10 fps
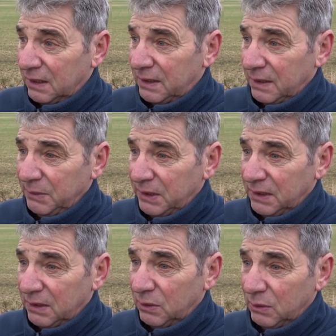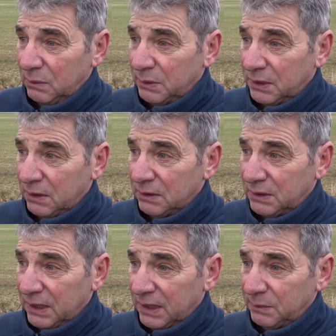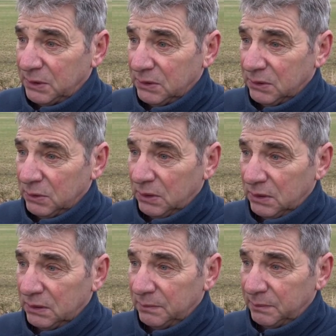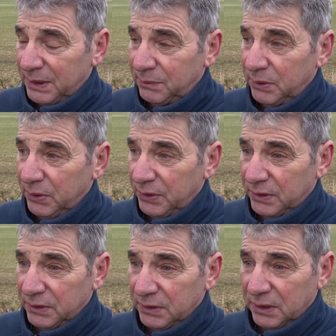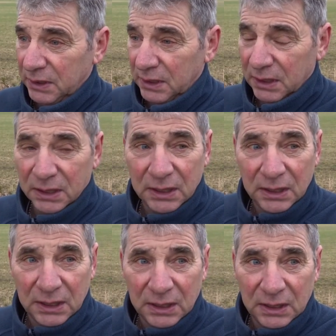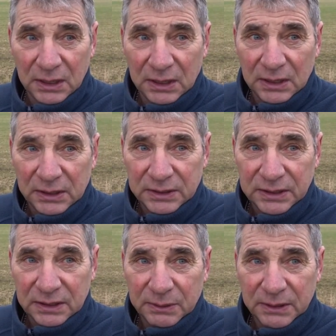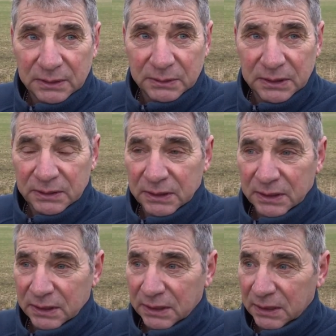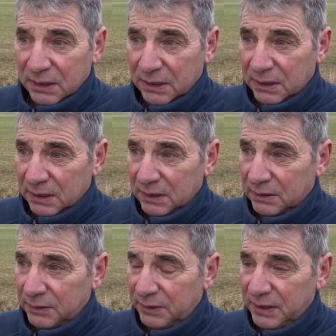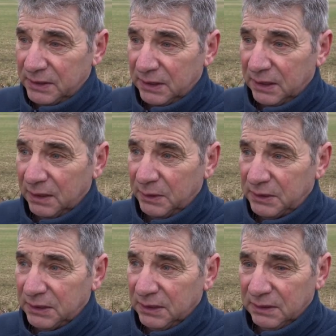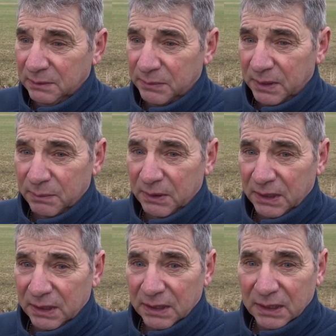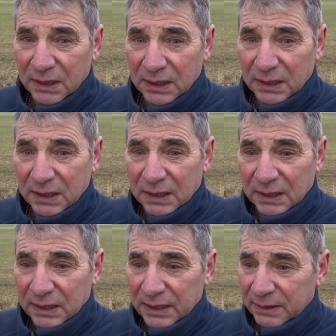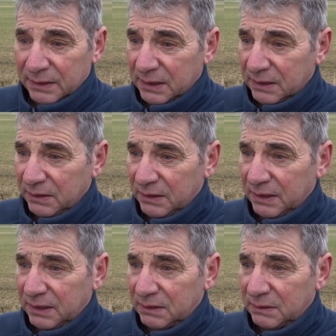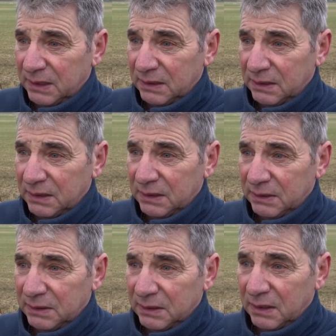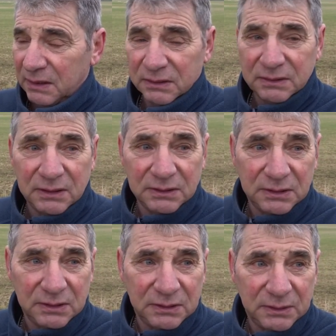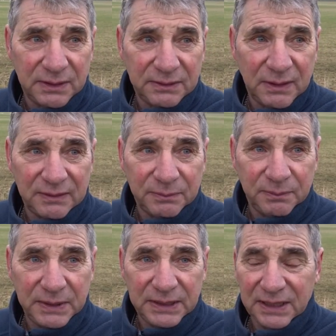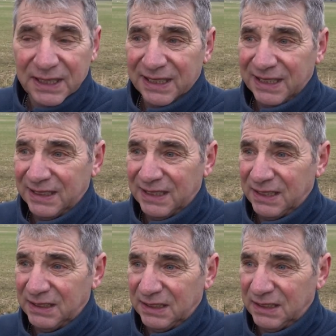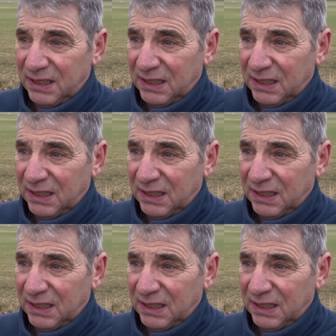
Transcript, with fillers: camera in the home at all times so Big Brother can uh, see whether we're uh, raising our children properly. Anyway, another thing as well, uh, all dogs are going to have to be DNA tested